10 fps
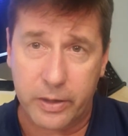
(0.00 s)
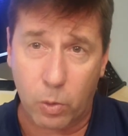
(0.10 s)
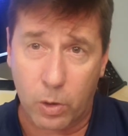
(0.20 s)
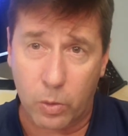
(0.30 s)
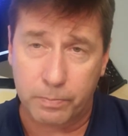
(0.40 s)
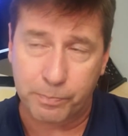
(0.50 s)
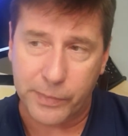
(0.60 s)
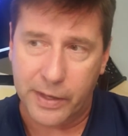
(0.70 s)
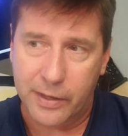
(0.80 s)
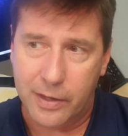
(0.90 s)
or
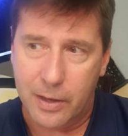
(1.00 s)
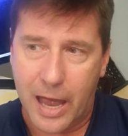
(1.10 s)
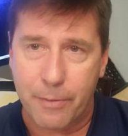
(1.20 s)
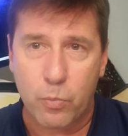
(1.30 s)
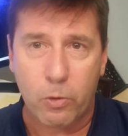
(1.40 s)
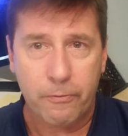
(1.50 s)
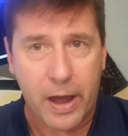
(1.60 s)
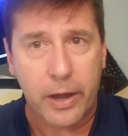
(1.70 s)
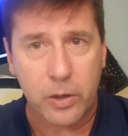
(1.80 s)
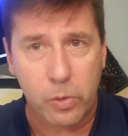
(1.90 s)
have more
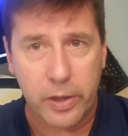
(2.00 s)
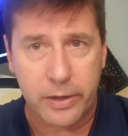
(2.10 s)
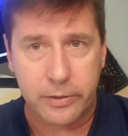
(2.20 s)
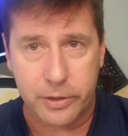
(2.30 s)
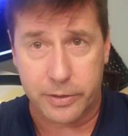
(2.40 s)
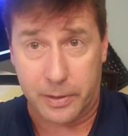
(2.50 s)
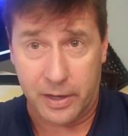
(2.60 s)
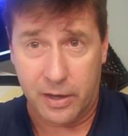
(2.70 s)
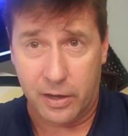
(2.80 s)
value than just